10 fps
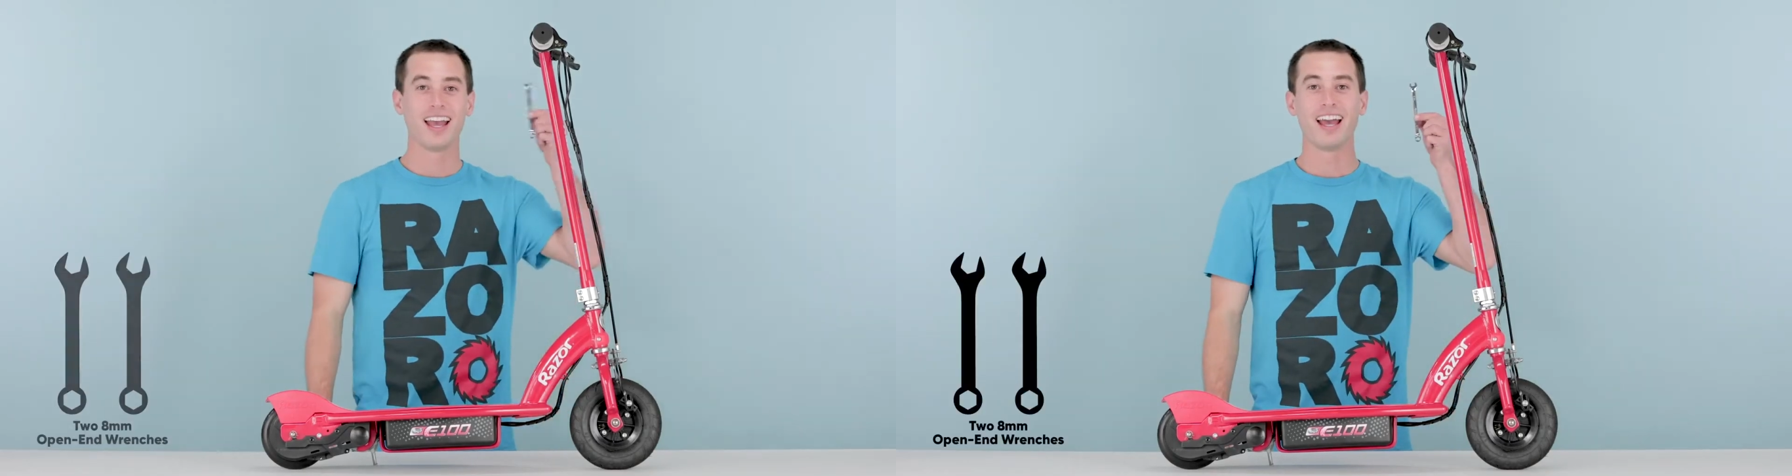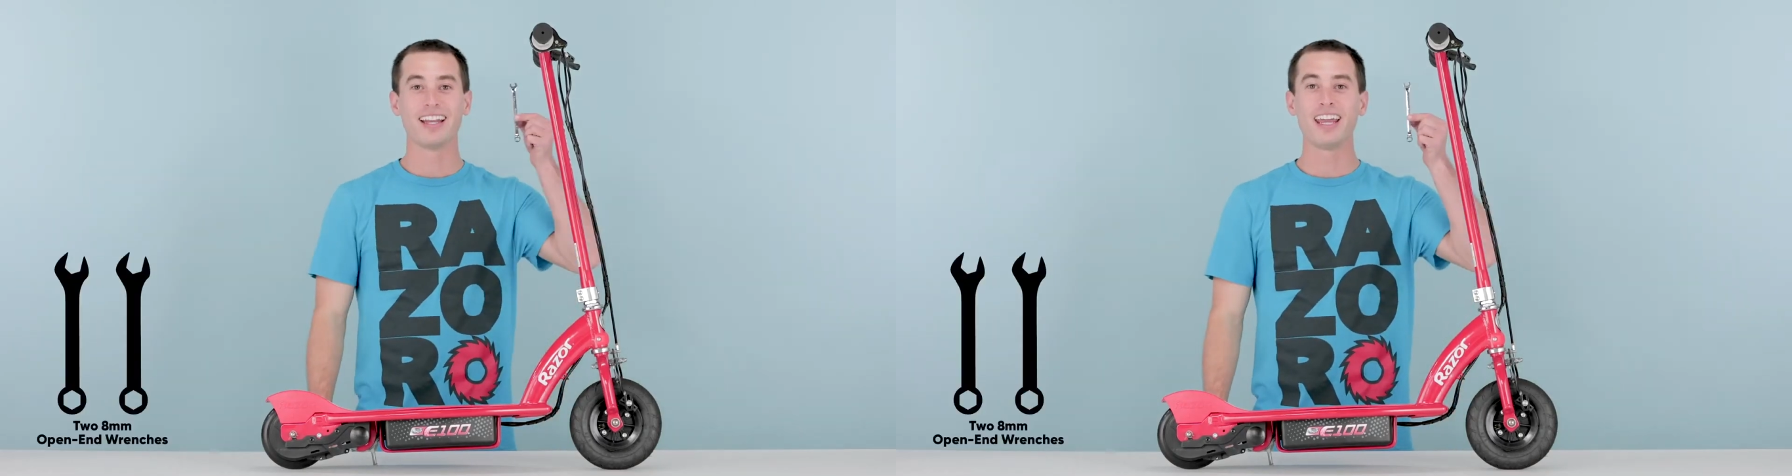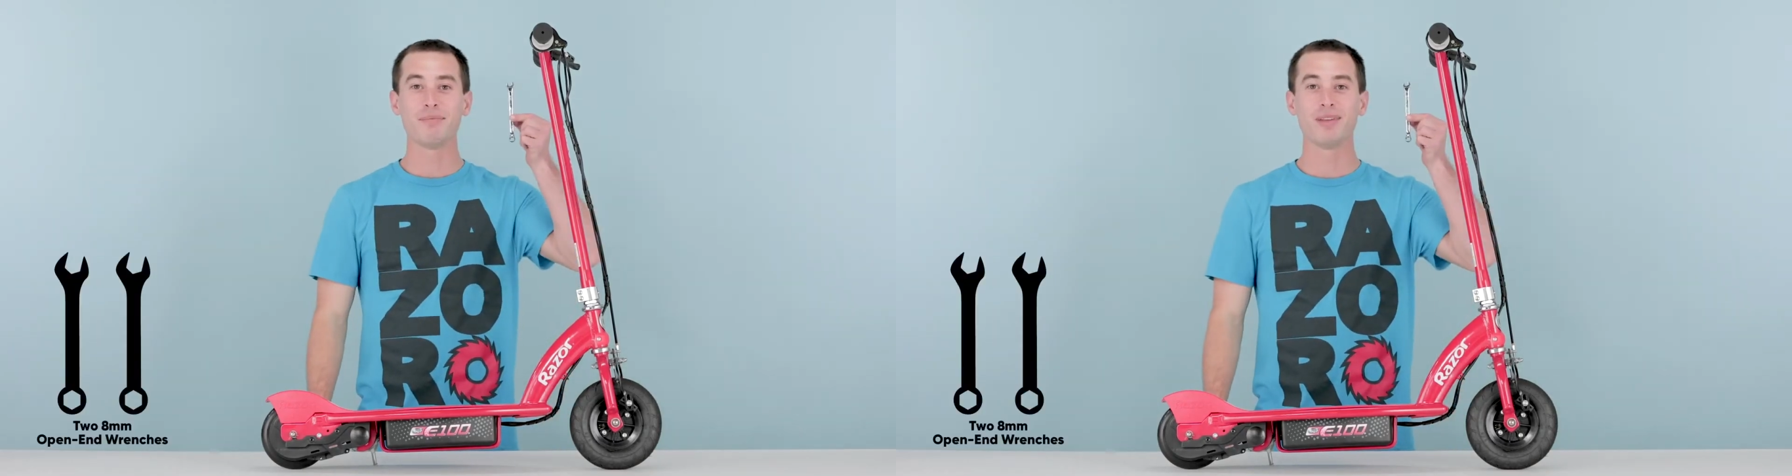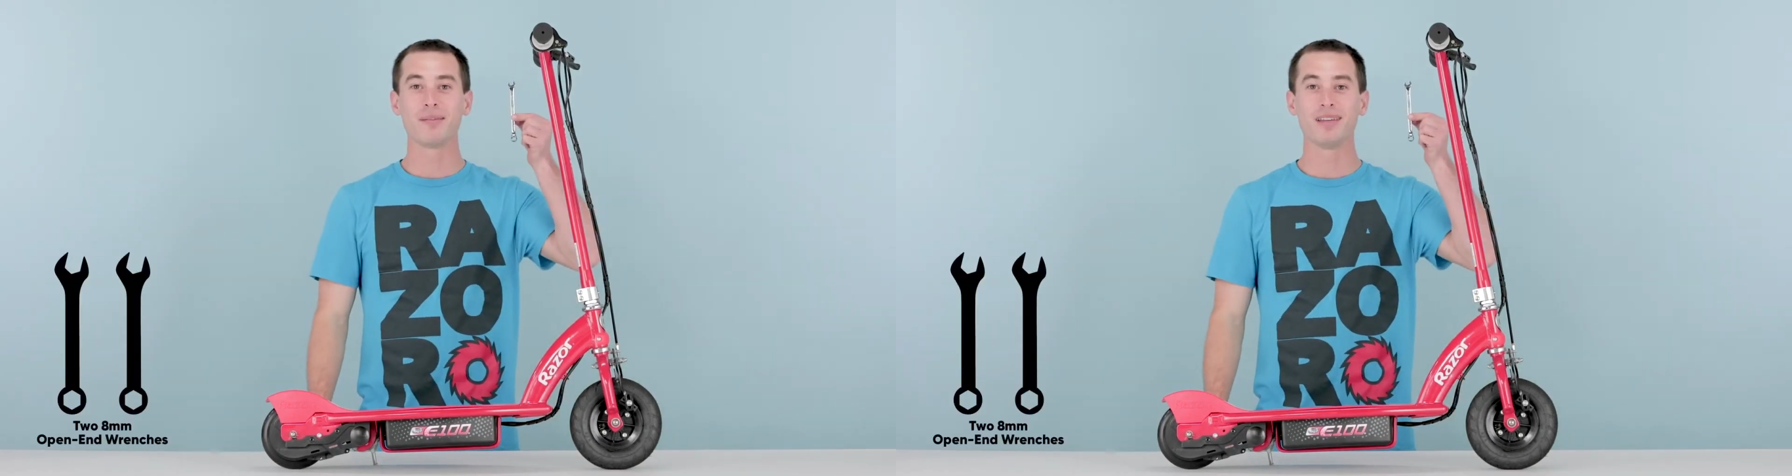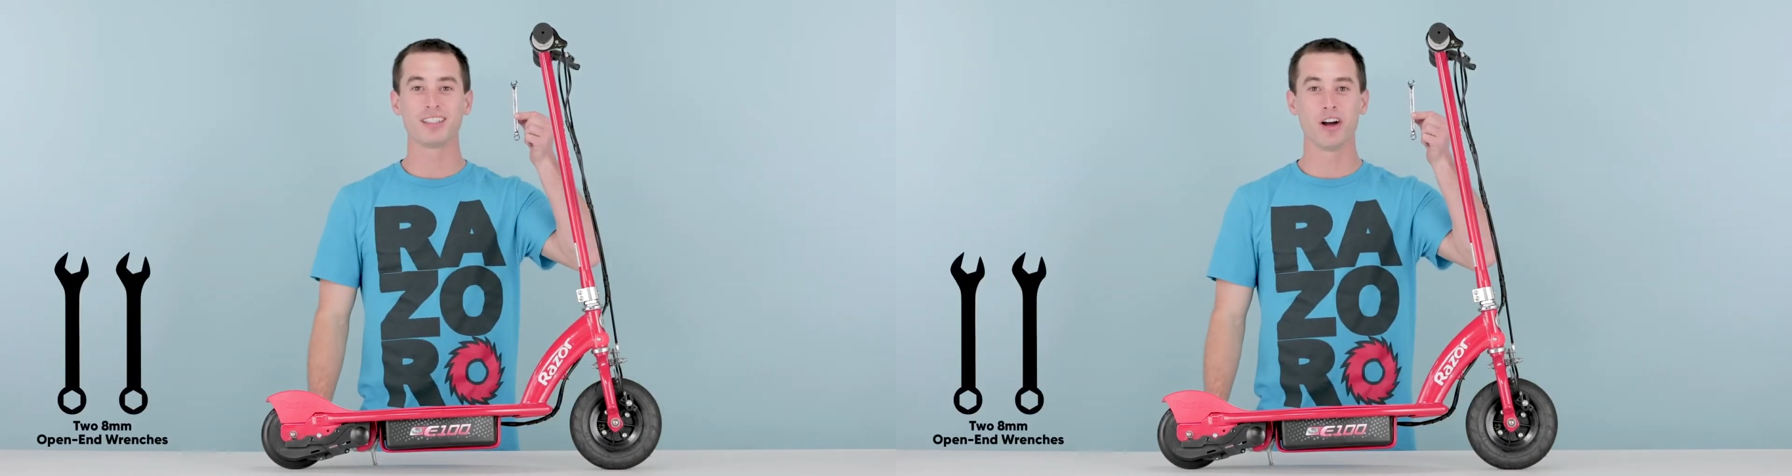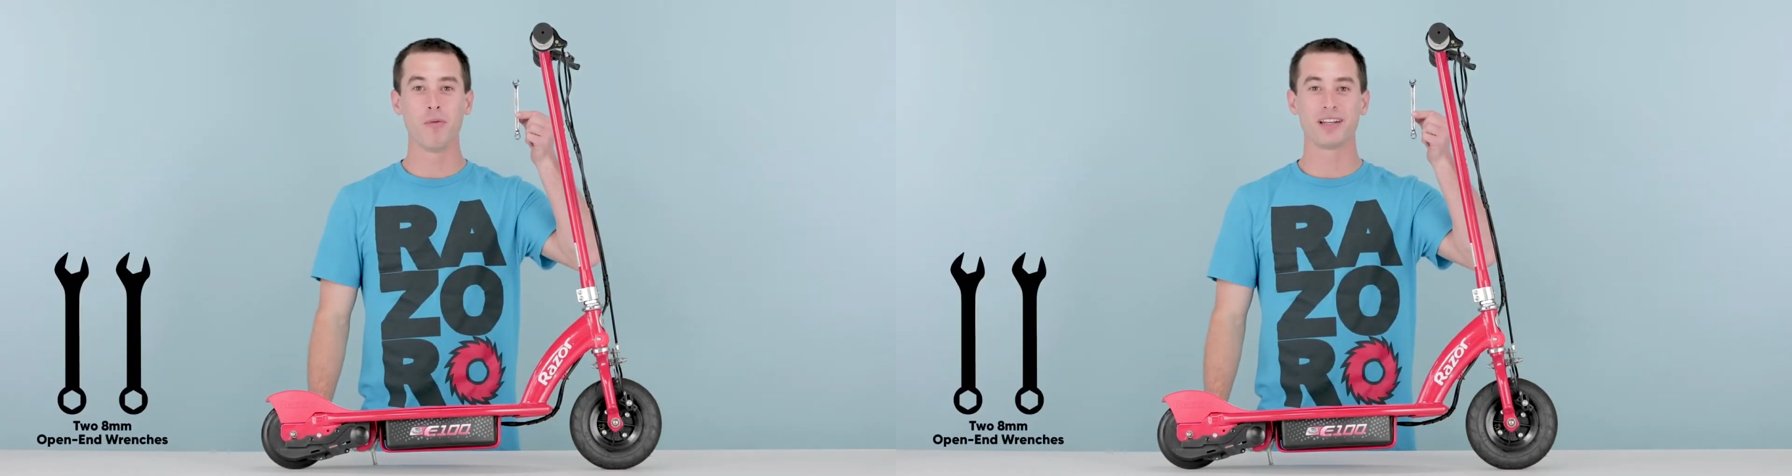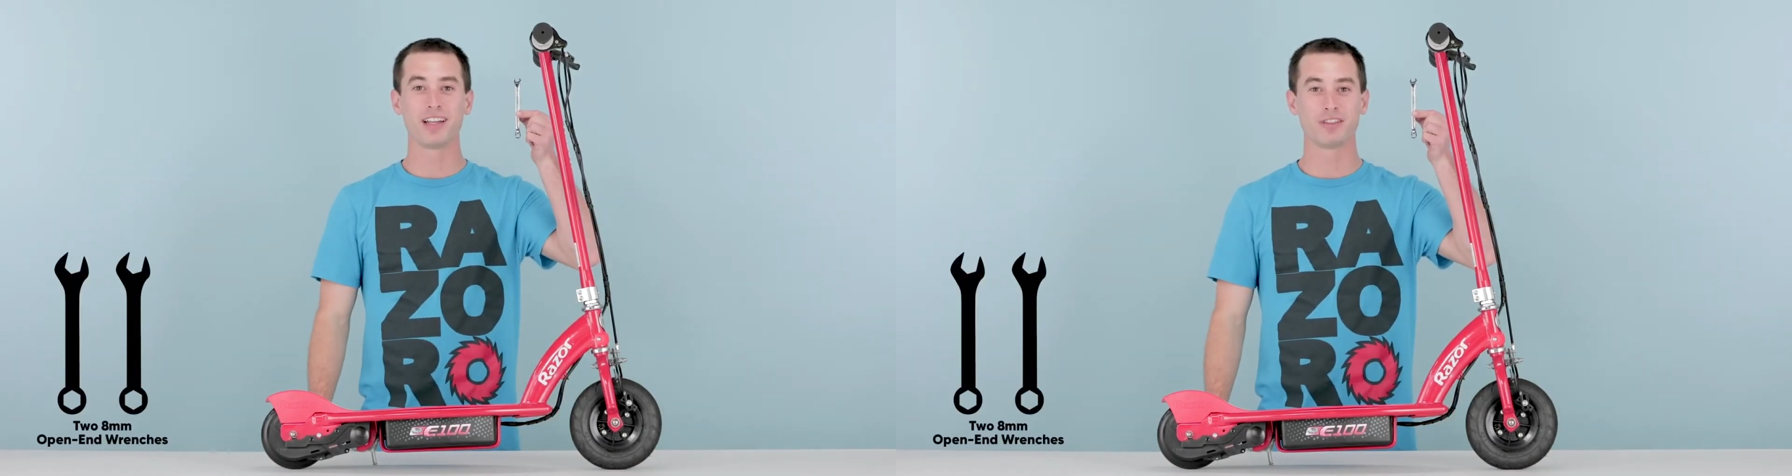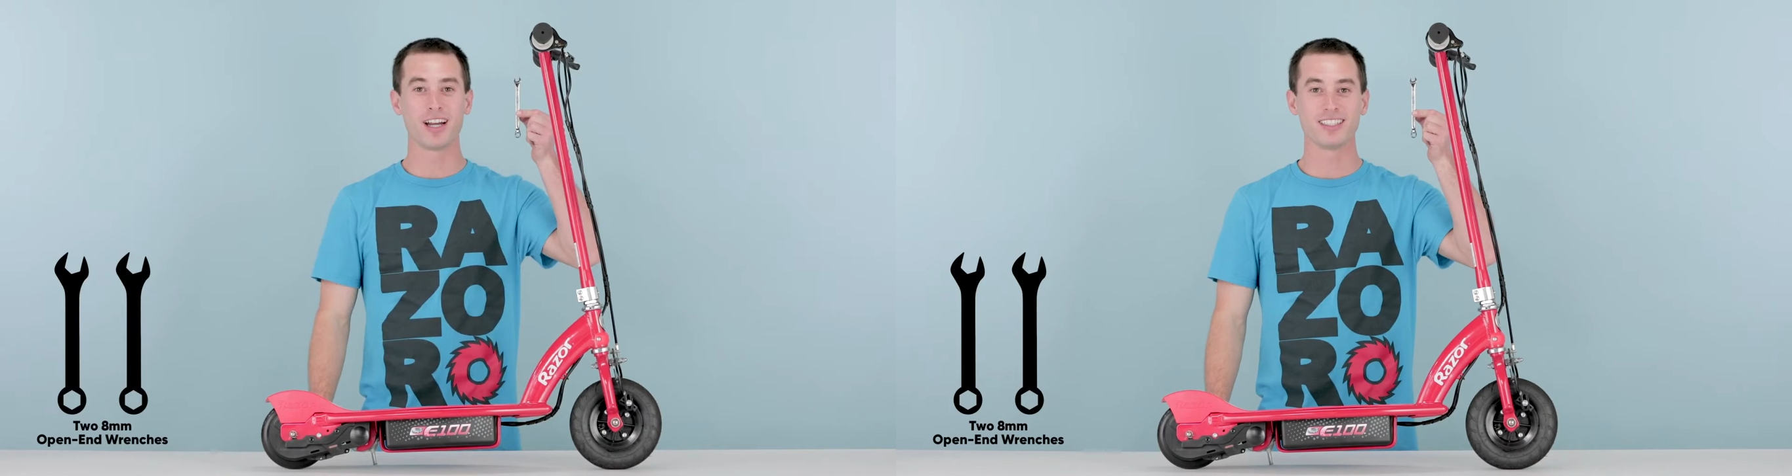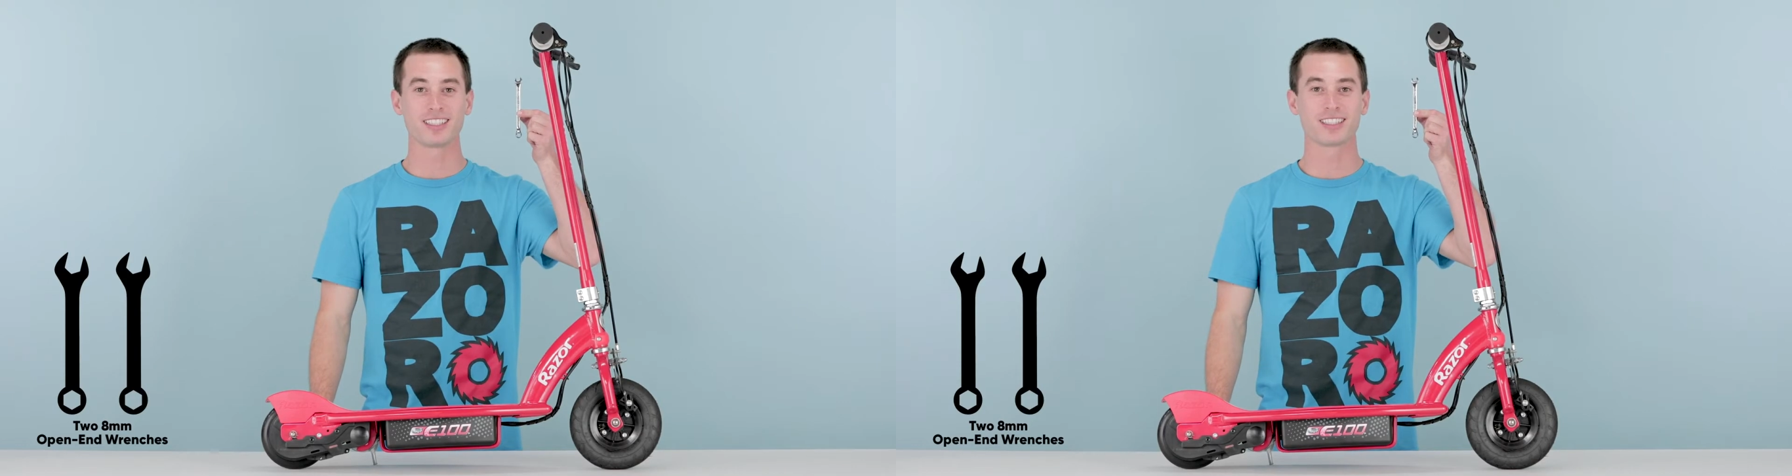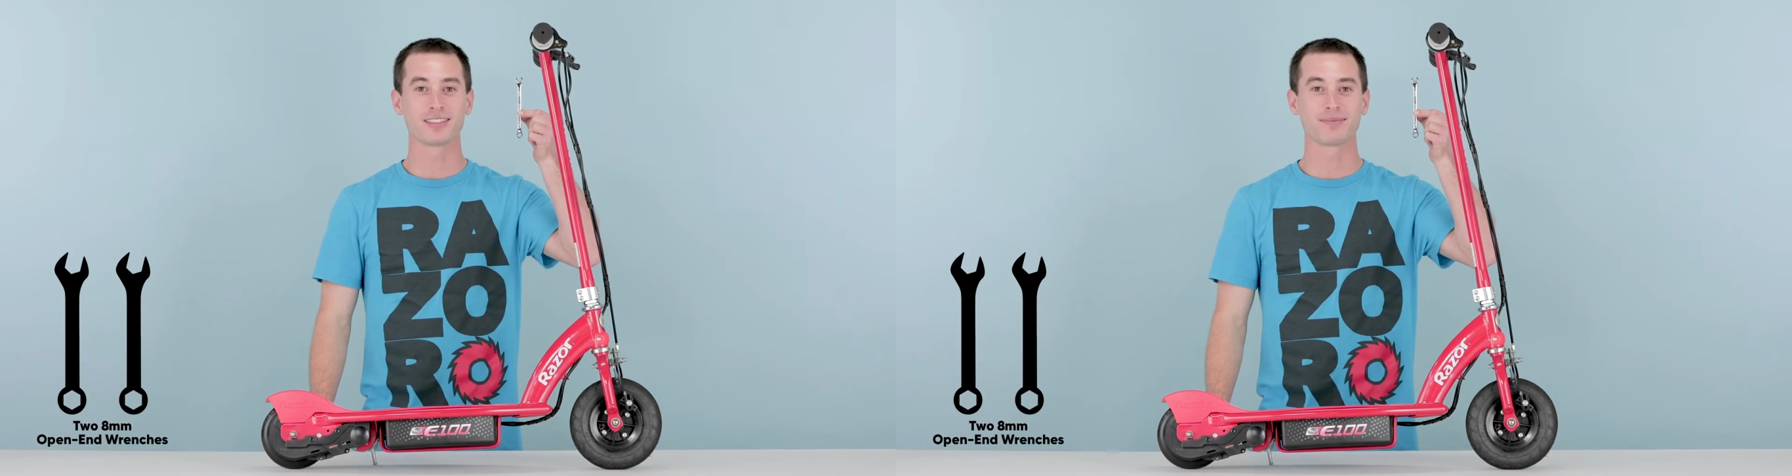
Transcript: an 8mm open-end wrench,